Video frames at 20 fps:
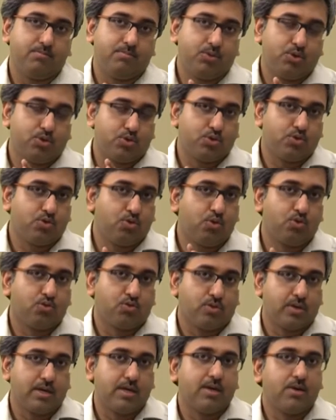you should go
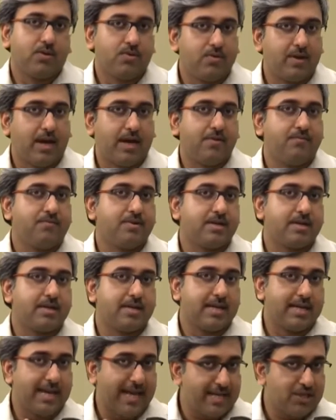to the relevant
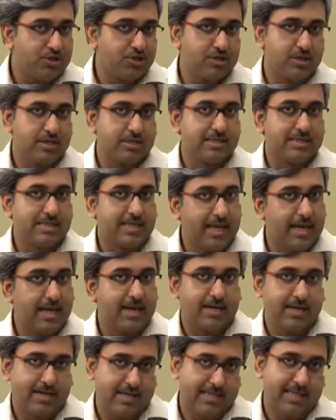lectures
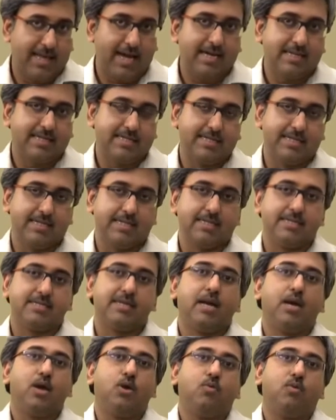there in that series,
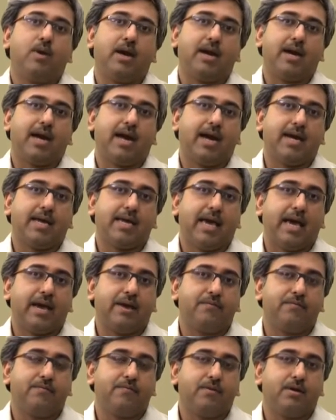where I
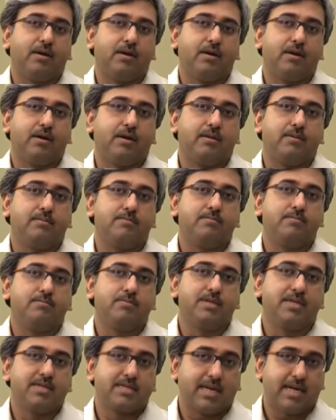have
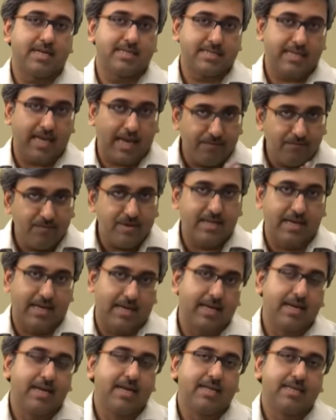discussed
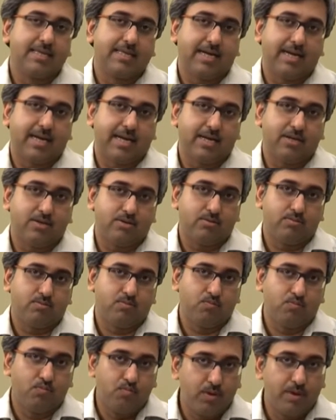everything that I
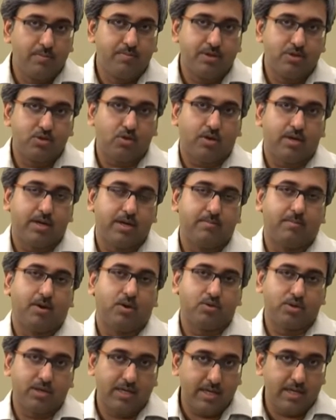will be talking
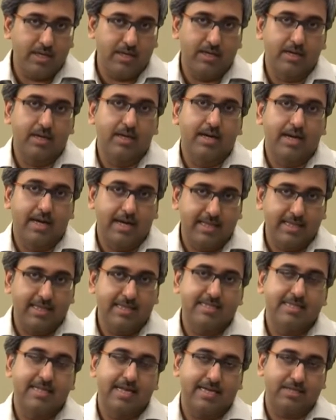about here in
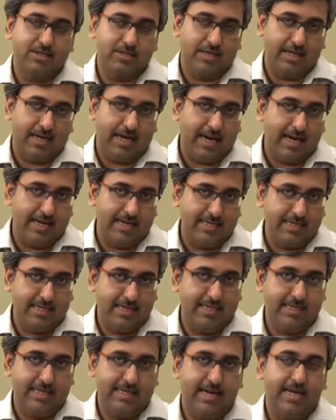this lecture and
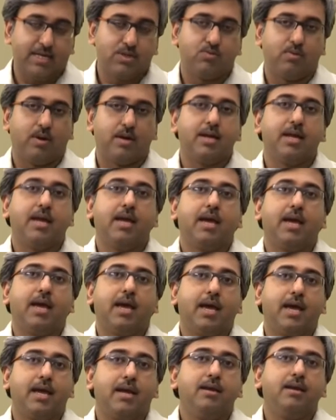in the next one
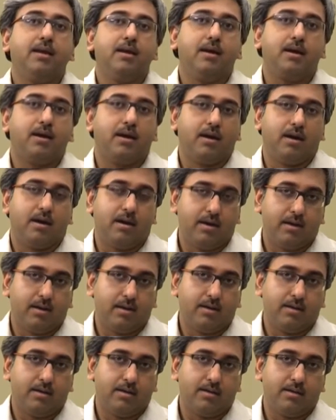in
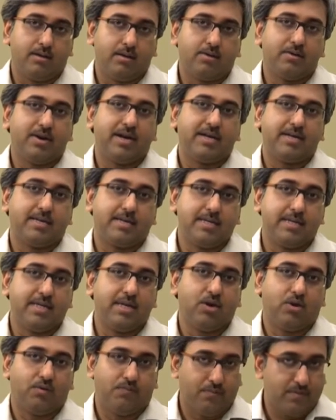a great
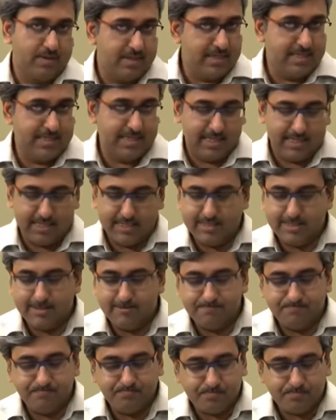deal of details.